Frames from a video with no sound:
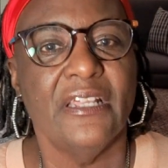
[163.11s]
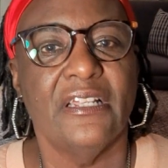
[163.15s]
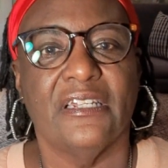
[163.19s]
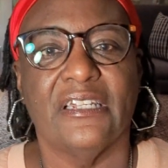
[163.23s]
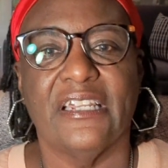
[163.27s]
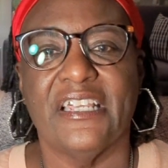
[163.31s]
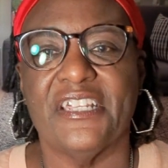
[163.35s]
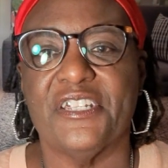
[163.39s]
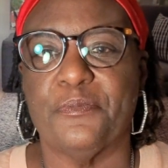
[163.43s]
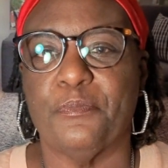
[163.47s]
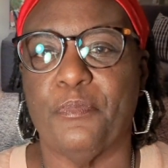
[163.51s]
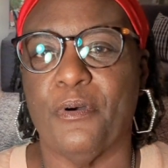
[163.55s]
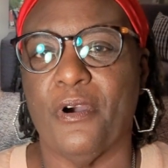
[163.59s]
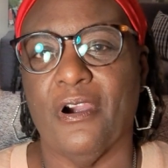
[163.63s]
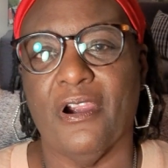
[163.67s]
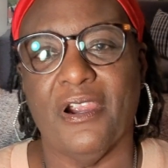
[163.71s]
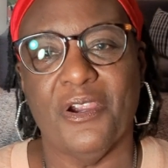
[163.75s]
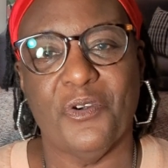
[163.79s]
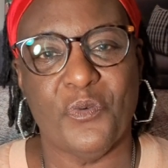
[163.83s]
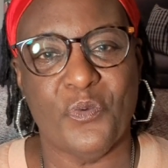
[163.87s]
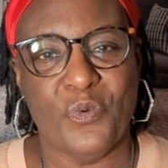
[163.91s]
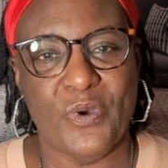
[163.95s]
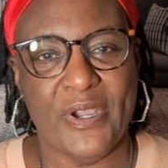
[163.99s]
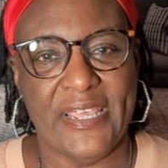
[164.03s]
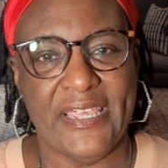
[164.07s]
Let's
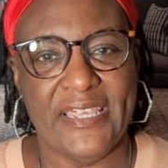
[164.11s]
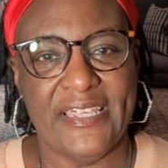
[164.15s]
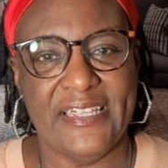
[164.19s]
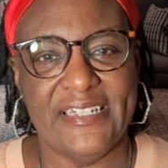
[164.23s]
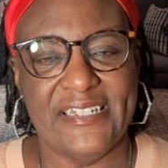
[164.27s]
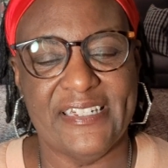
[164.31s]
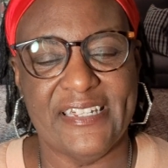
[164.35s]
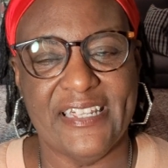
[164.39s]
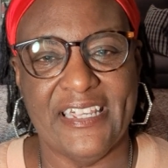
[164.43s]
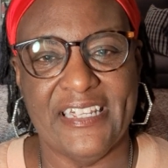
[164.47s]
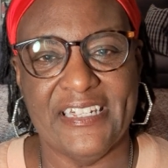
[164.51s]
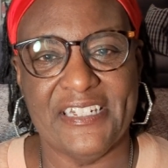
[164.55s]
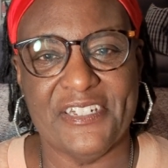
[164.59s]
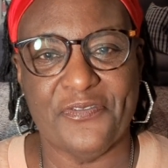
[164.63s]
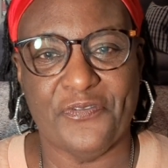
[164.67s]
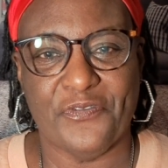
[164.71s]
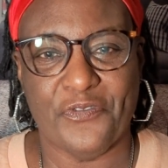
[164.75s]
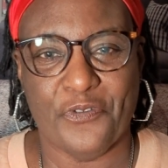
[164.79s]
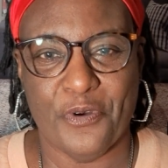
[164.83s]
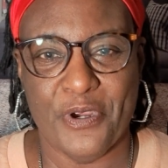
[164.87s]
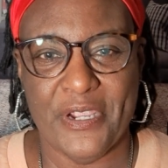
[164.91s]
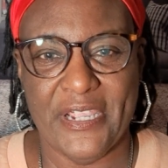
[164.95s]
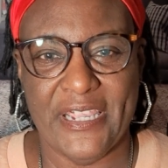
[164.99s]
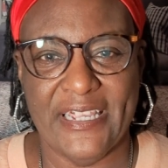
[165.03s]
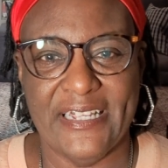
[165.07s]
part ways as
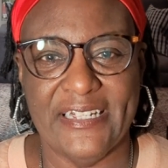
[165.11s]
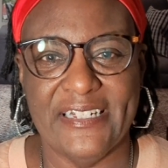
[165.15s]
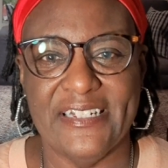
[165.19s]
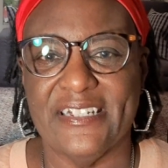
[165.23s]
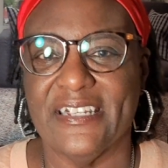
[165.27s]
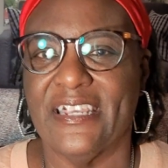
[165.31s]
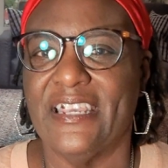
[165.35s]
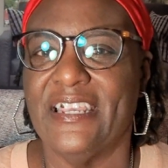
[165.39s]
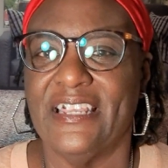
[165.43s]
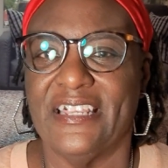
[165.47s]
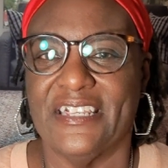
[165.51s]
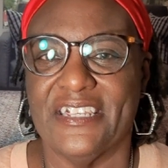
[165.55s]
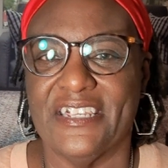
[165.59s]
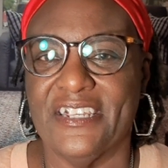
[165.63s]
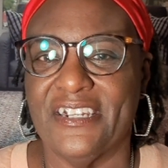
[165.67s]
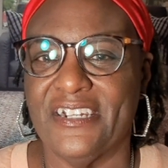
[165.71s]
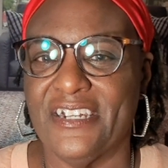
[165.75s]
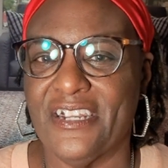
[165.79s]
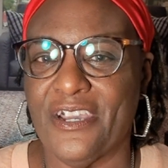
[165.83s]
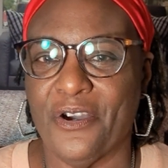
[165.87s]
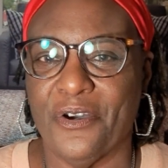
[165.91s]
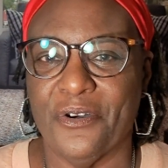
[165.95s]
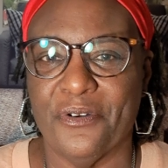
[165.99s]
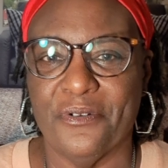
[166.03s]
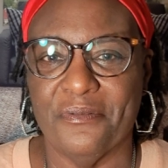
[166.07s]
friends, you
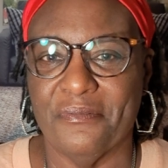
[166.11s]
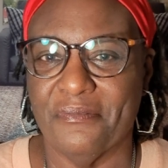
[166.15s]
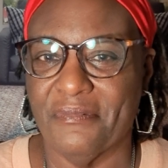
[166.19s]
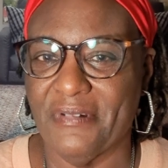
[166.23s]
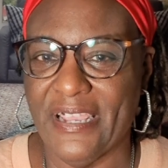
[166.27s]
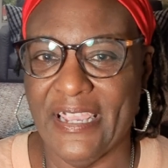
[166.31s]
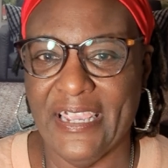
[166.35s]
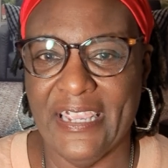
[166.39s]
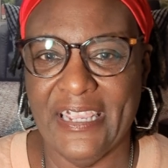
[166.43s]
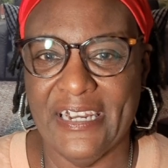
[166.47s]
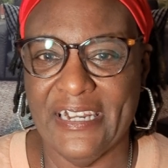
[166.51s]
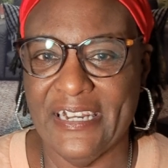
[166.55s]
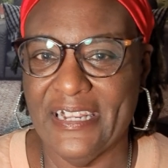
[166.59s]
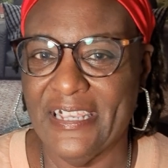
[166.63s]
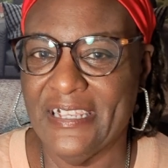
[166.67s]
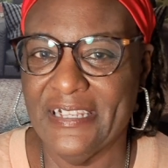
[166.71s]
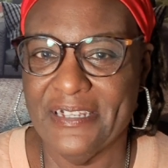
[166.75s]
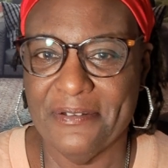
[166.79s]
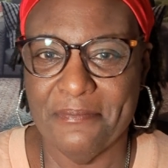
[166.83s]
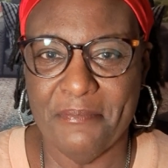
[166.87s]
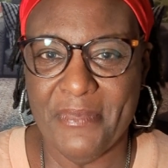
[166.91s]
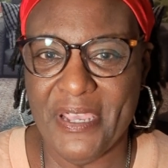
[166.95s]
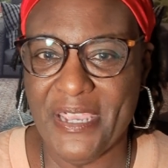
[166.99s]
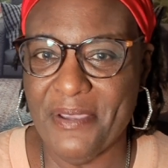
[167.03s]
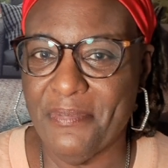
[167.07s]
know, and
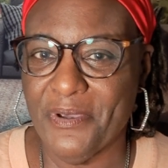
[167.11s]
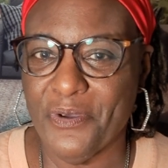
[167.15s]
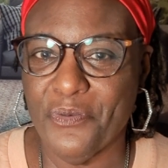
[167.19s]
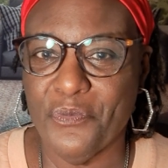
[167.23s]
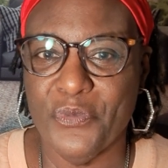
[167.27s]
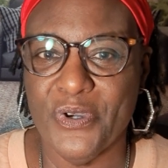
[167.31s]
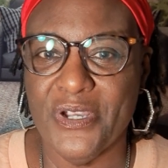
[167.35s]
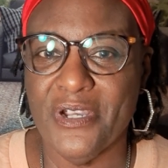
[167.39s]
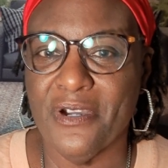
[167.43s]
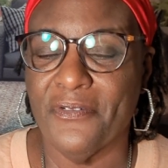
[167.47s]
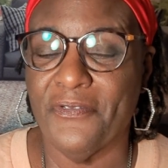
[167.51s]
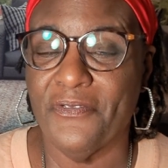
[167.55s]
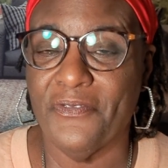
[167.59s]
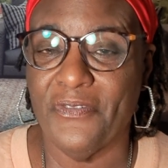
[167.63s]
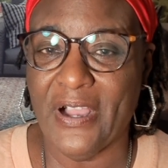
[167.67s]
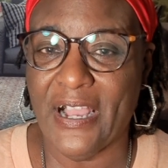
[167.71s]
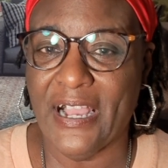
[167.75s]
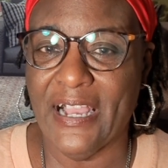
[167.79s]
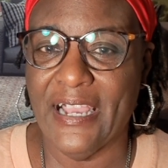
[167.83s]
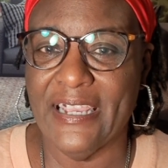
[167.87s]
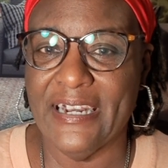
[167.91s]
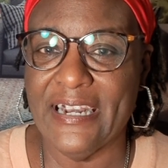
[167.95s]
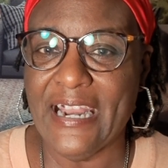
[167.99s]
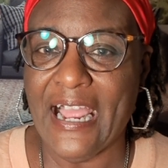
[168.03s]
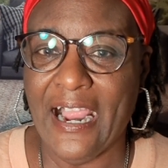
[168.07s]
maybe we'll
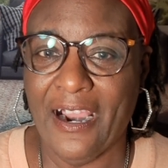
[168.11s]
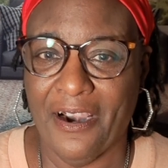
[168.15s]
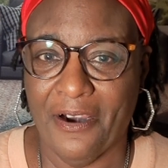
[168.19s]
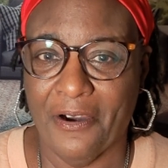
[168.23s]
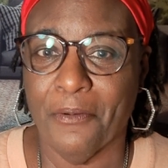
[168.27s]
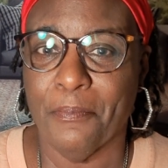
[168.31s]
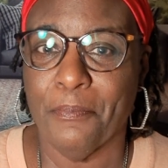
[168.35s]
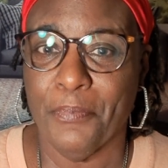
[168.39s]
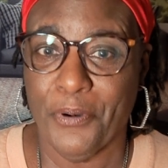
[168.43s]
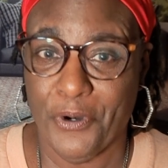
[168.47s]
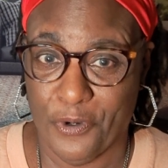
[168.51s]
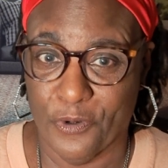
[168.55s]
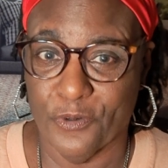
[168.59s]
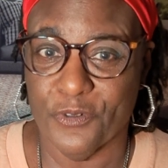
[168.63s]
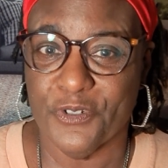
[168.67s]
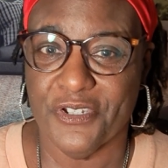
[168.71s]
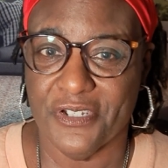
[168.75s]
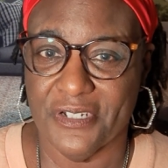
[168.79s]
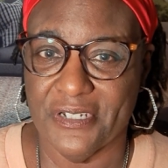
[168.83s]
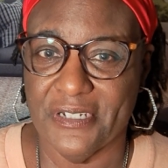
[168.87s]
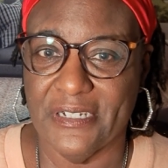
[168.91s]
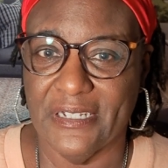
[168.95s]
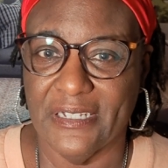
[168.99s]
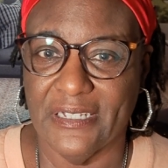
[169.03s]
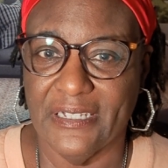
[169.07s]
find our
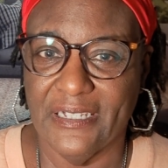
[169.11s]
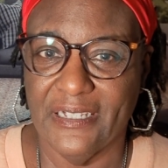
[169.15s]
person